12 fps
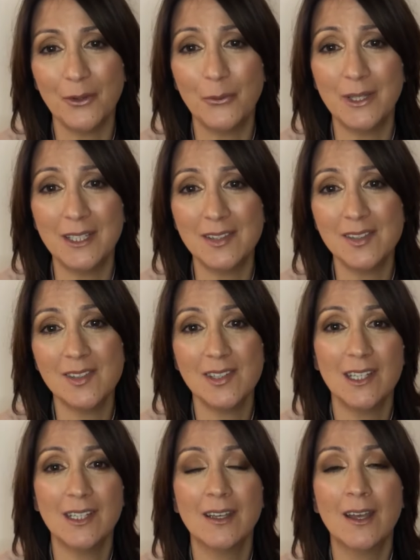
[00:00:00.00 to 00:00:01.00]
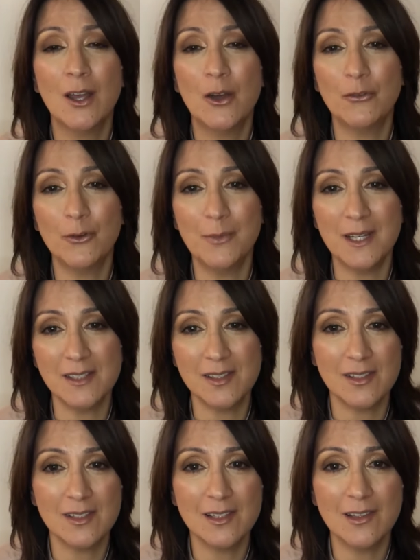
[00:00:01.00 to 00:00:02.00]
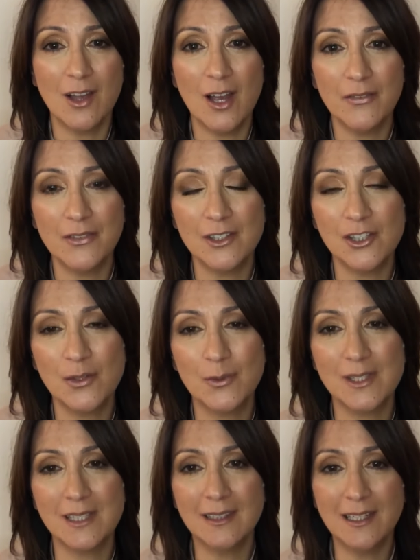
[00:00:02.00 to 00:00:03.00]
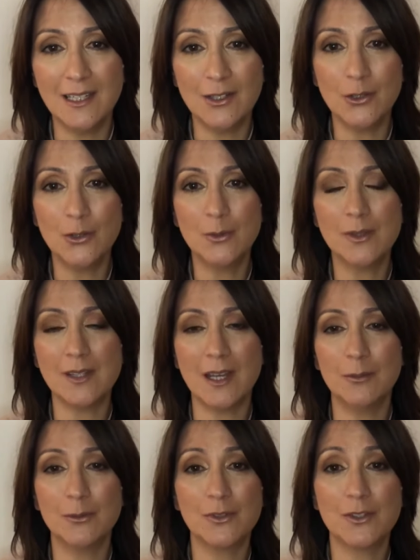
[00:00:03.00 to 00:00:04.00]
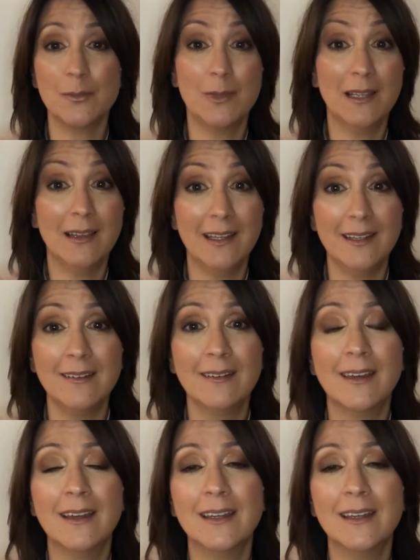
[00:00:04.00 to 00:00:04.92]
We can see from Esther's life that she was a leader who was able to be led.